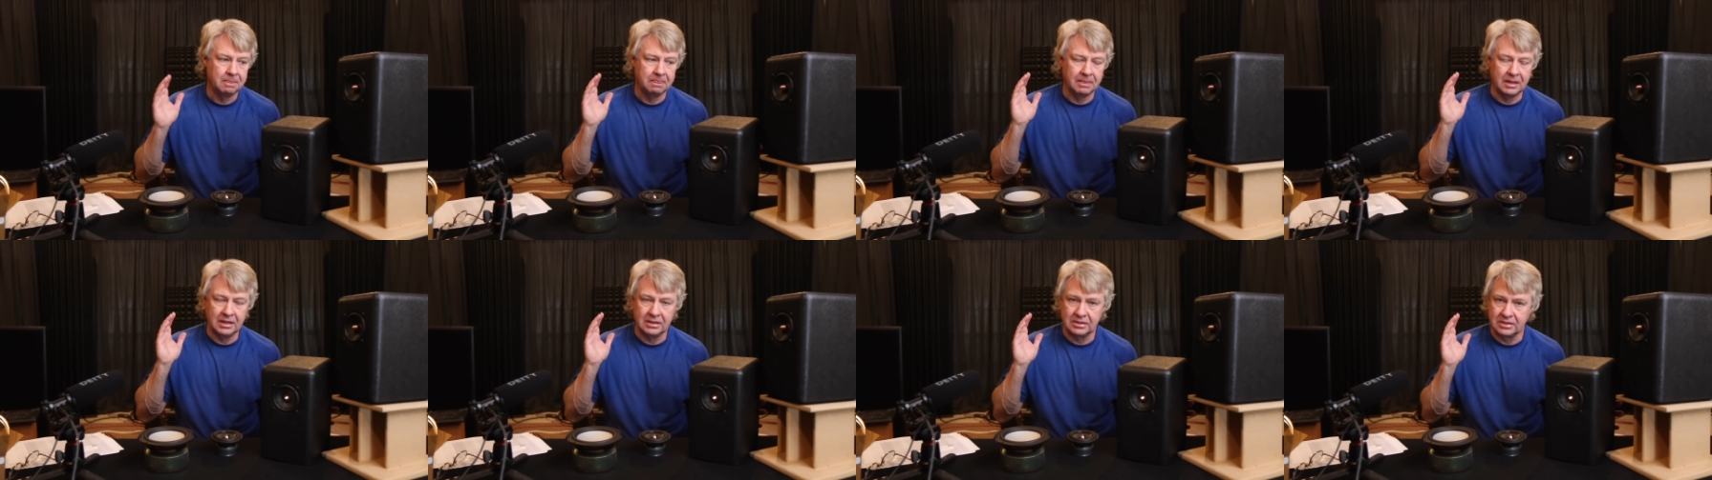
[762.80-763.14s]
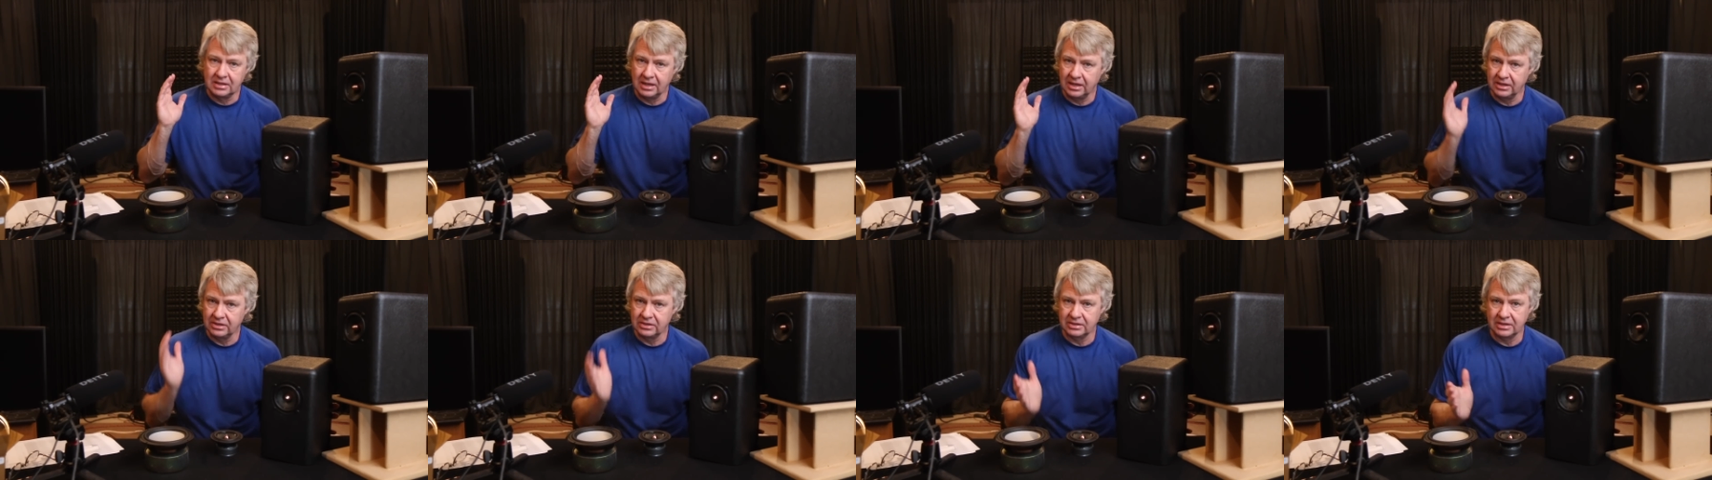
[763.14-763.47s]
It
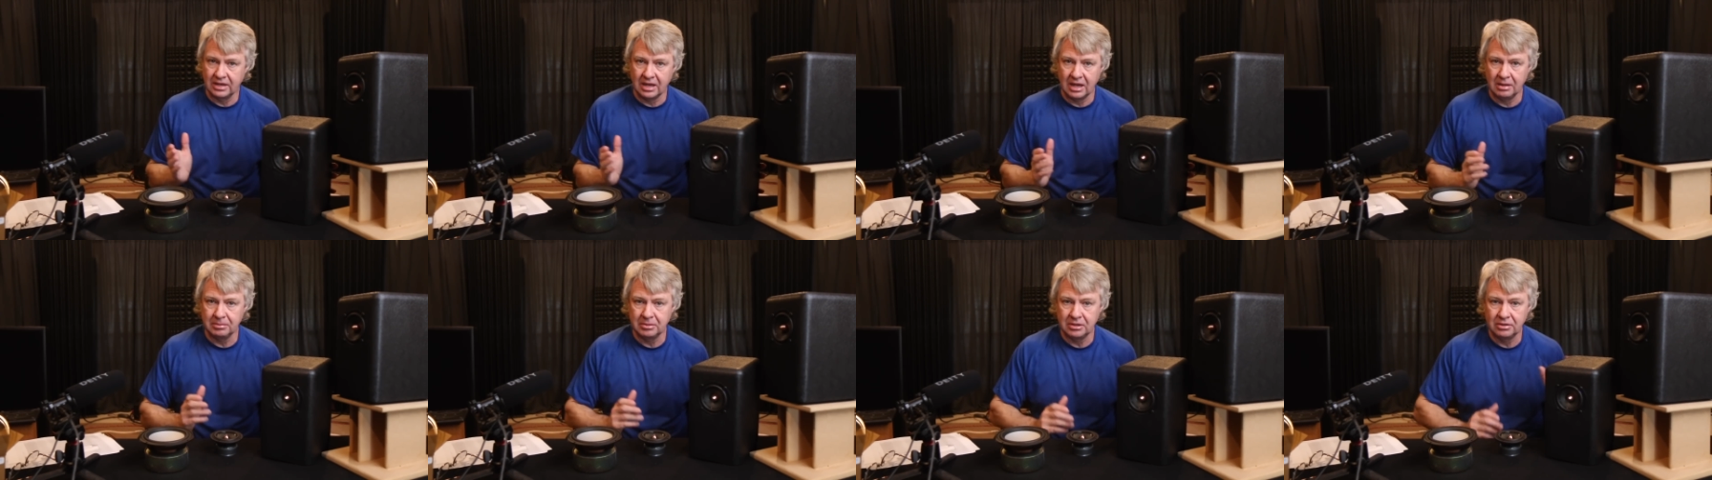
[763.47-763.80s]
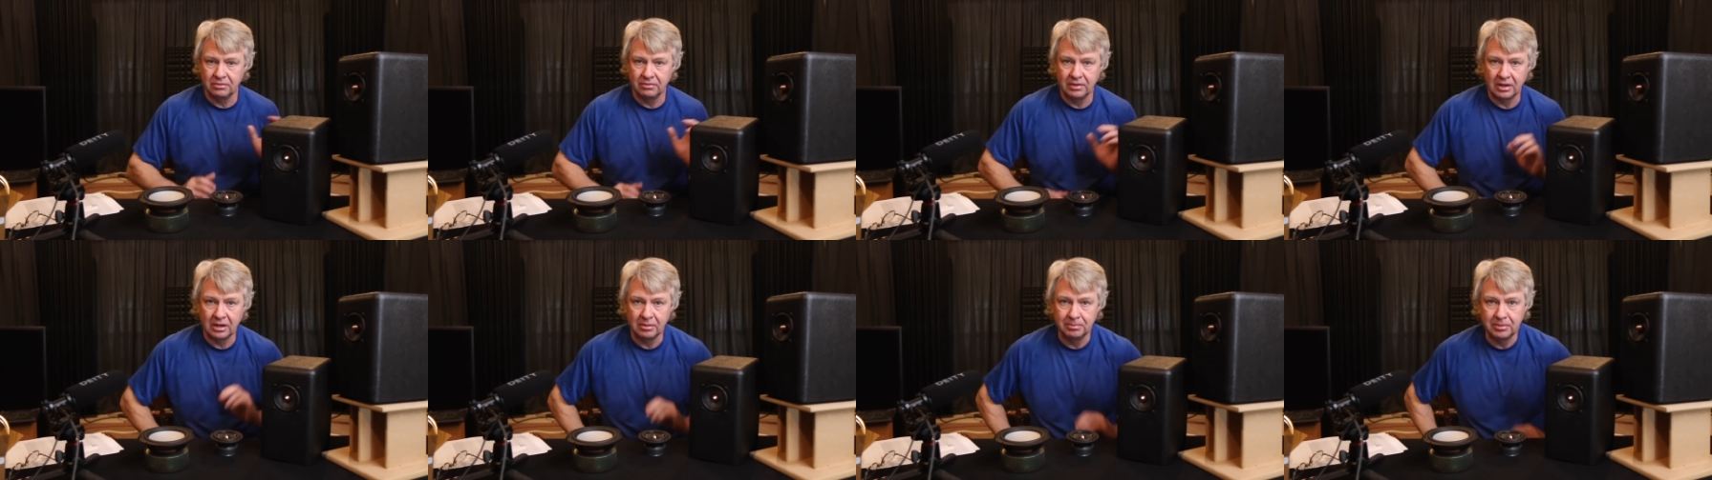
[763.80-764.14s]
takes time to
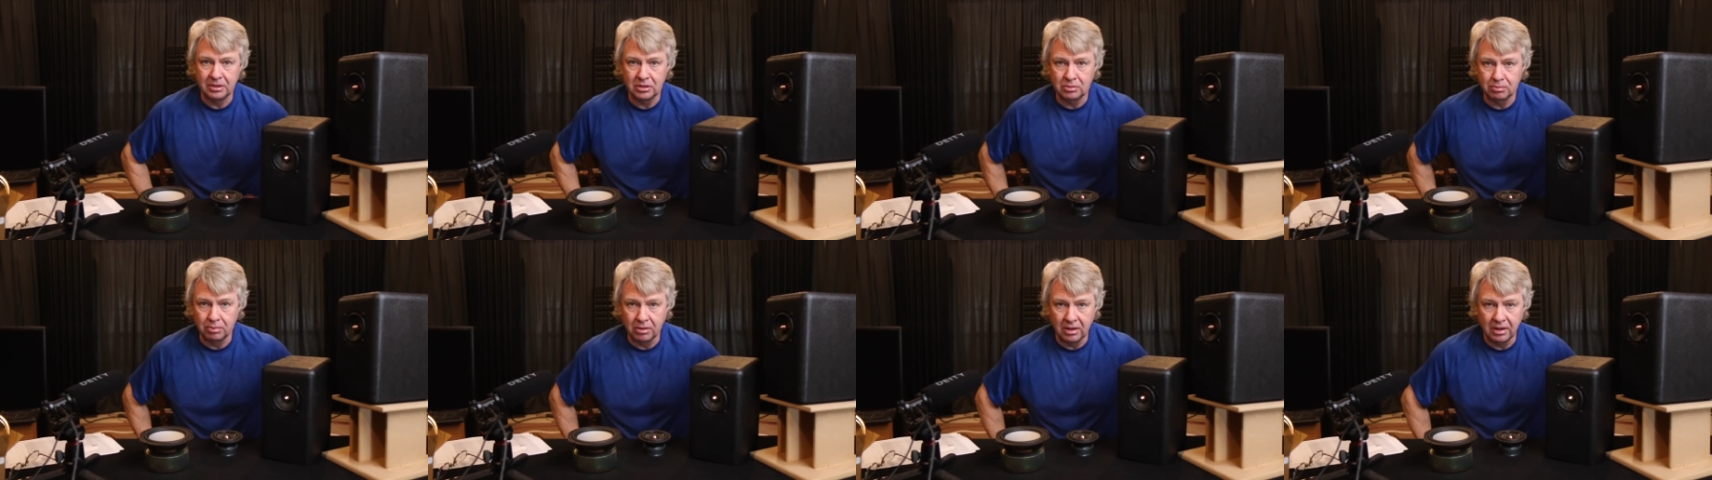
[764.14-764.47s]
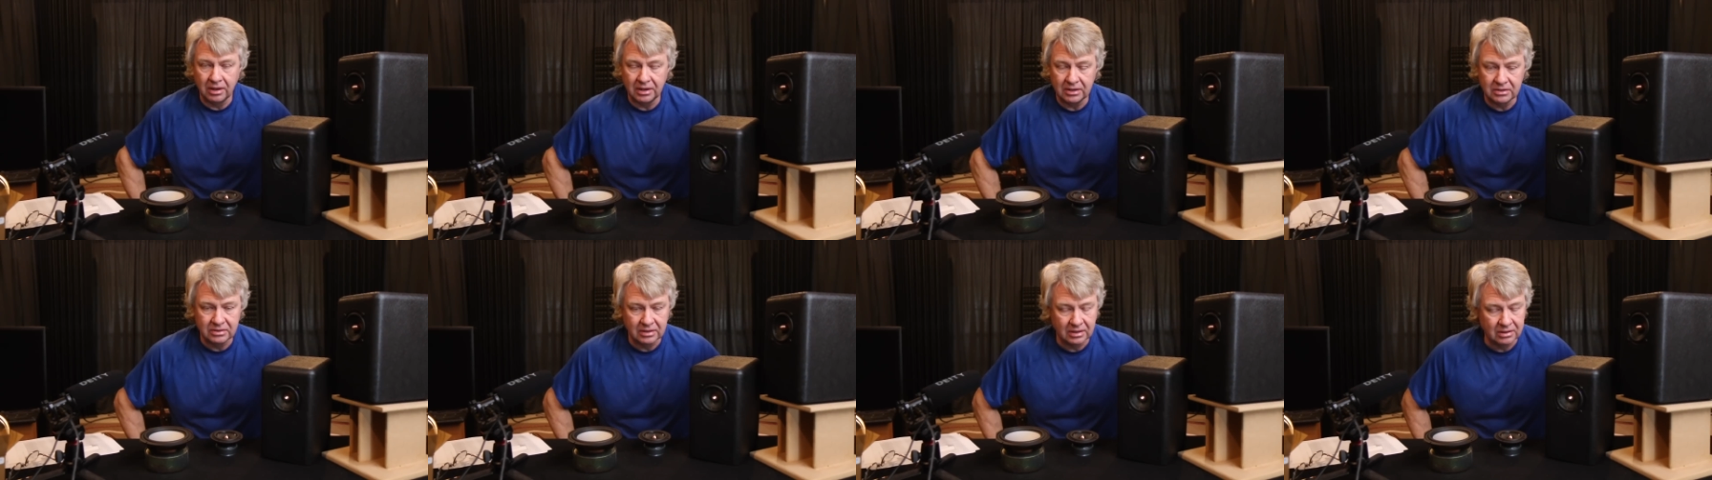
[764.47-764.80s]
develop these products.